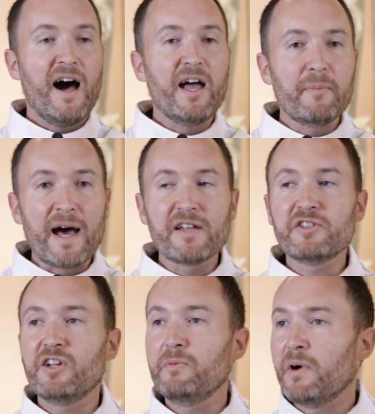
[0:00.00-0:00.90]
I
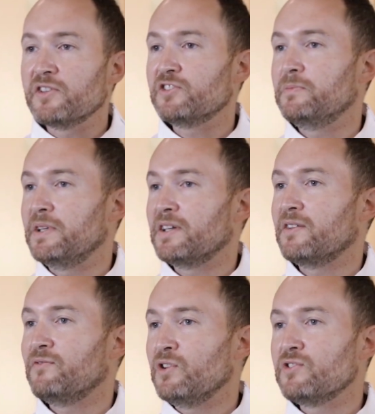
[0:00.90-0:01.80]
imagine it must have been
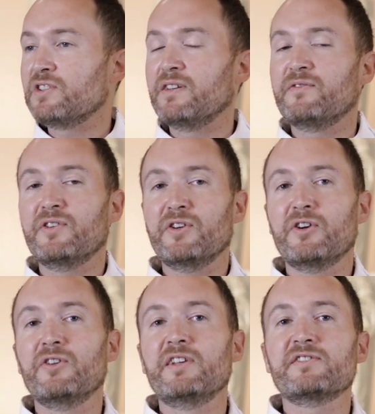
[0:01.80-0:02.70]
confusing for the
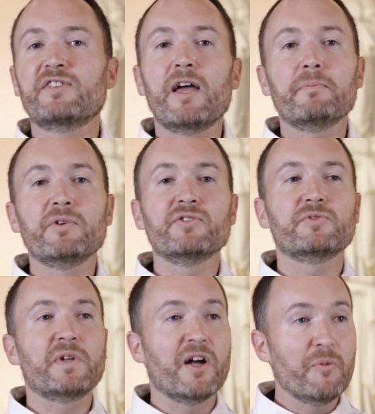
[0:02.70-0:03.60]
early
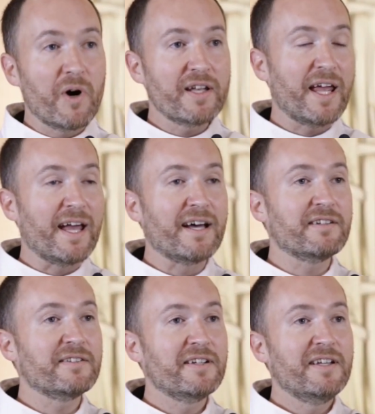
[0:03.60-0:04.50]
disciples when, on one
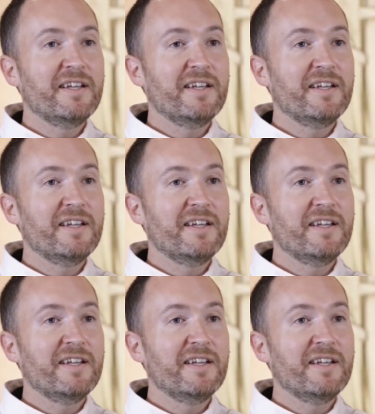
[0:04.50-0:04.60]
hand,